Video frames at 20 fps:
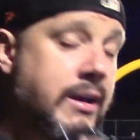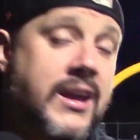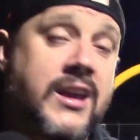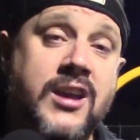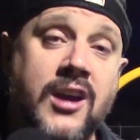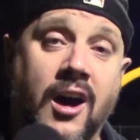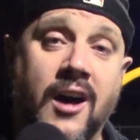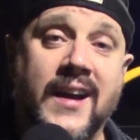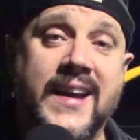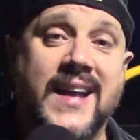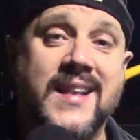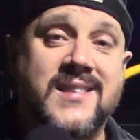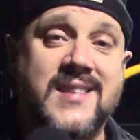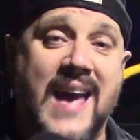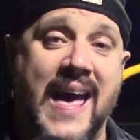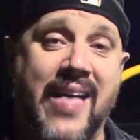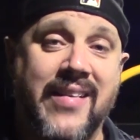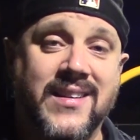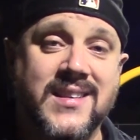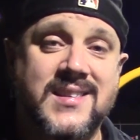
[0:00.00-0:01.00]
young and
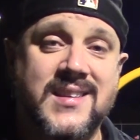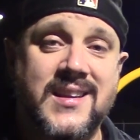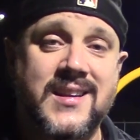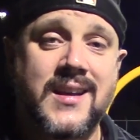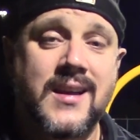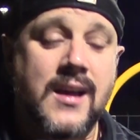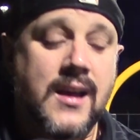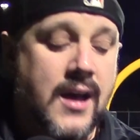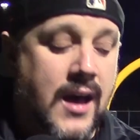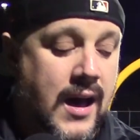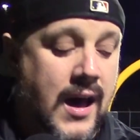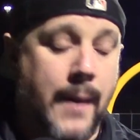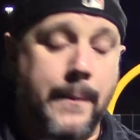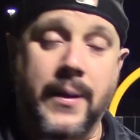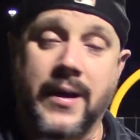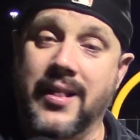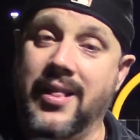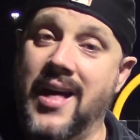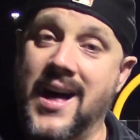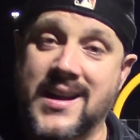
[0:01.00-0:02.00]
talented, uh,
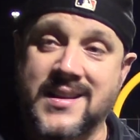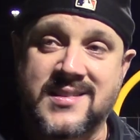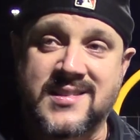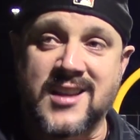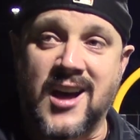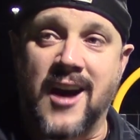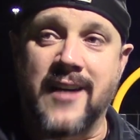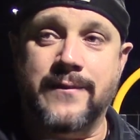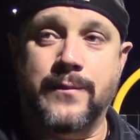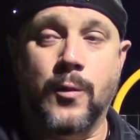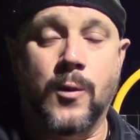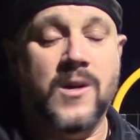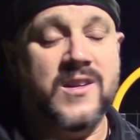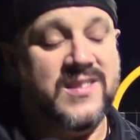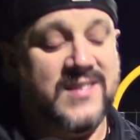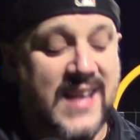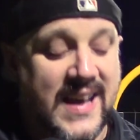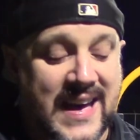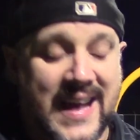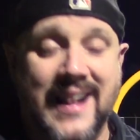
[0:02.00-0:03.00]
but a lot of sophomores,
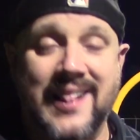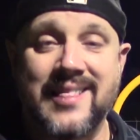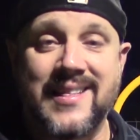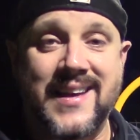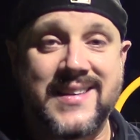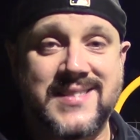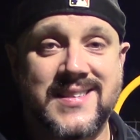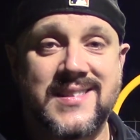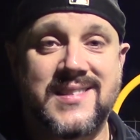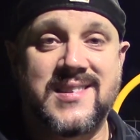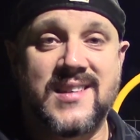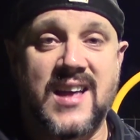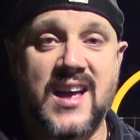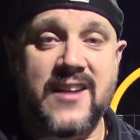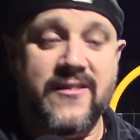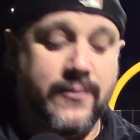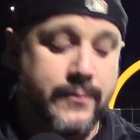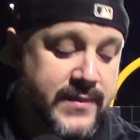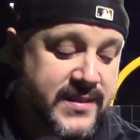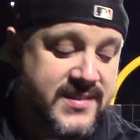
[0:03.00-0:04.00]
and they got a lesson
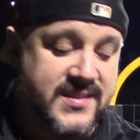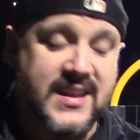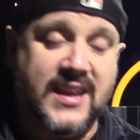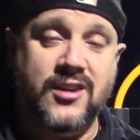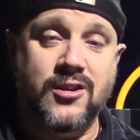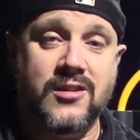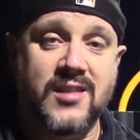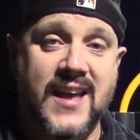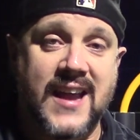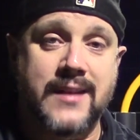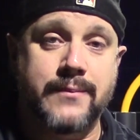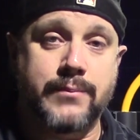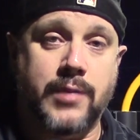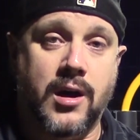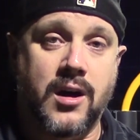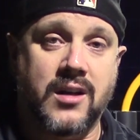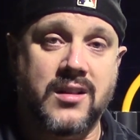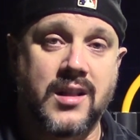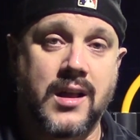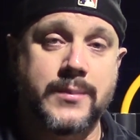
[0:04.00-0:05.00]
tonight from a senior-laden
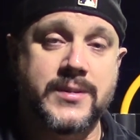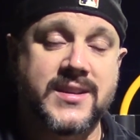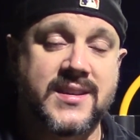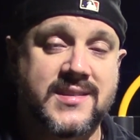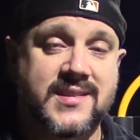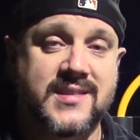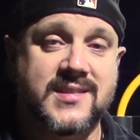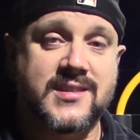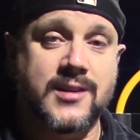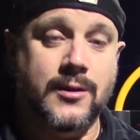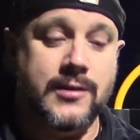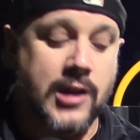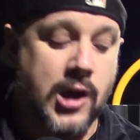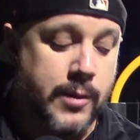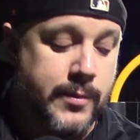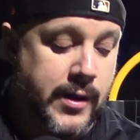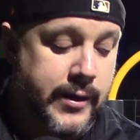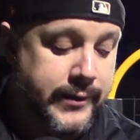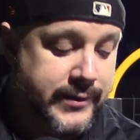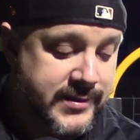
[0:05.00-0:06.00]
ball club in the Cisco
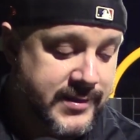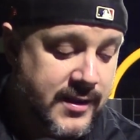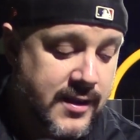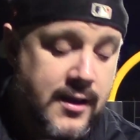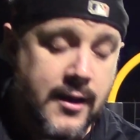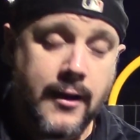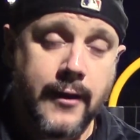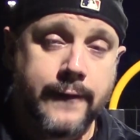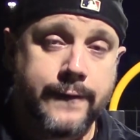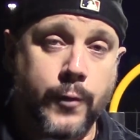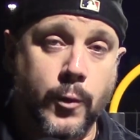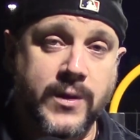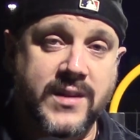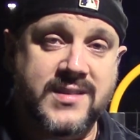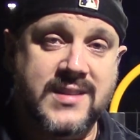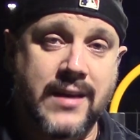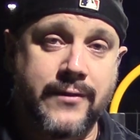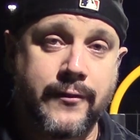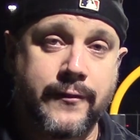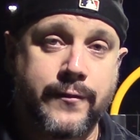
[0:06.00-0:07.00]
Lobos,
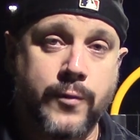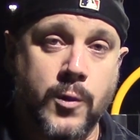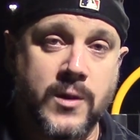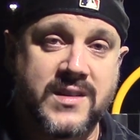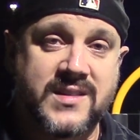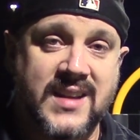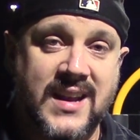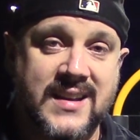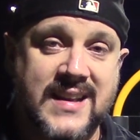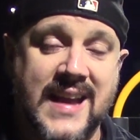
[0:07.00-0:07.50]
47-14.